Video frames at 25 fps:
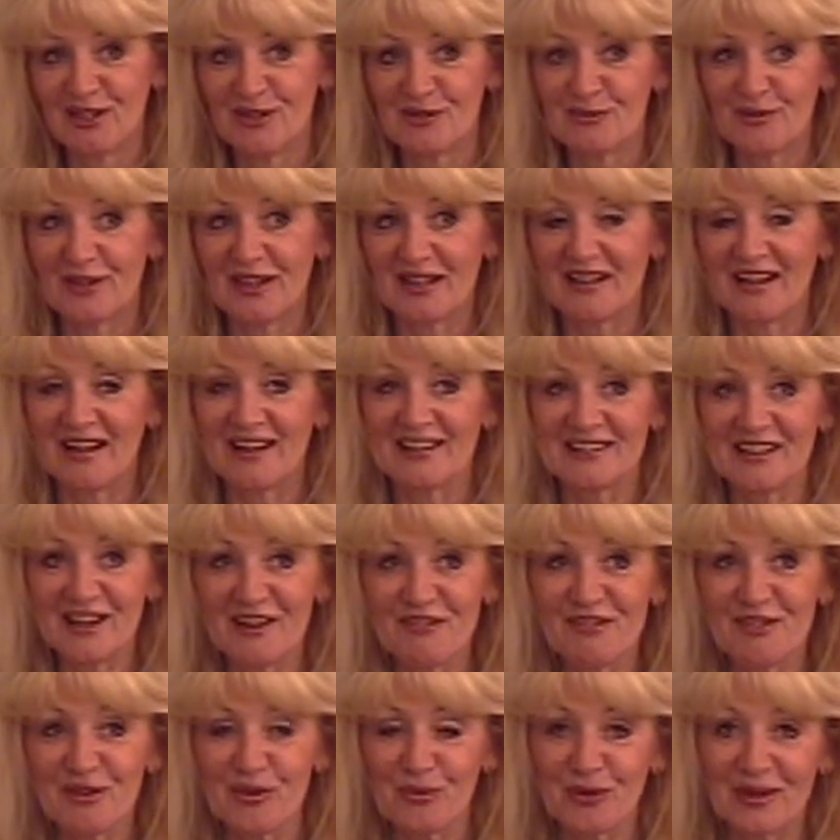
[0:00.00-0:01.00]
Well, I
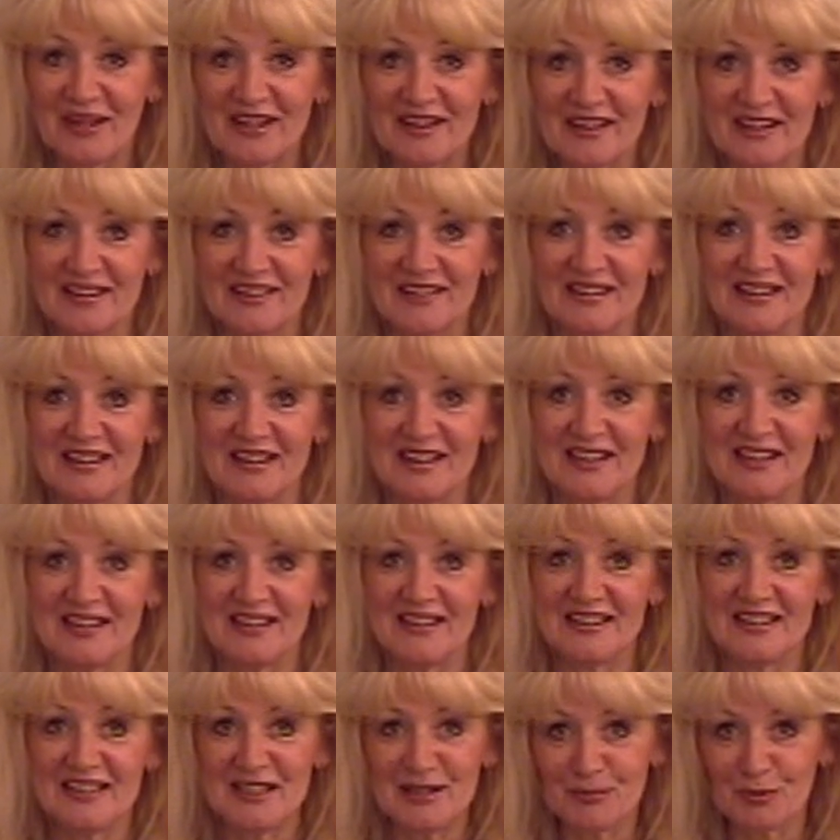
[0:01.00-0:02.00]
love the way that the
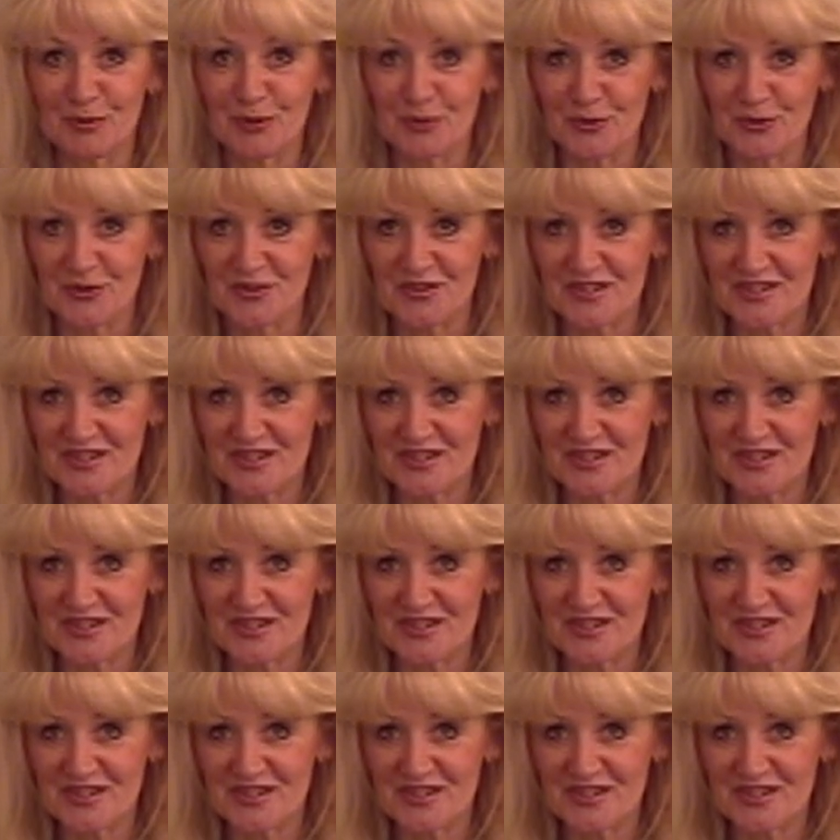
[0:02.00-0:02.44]
Hebrew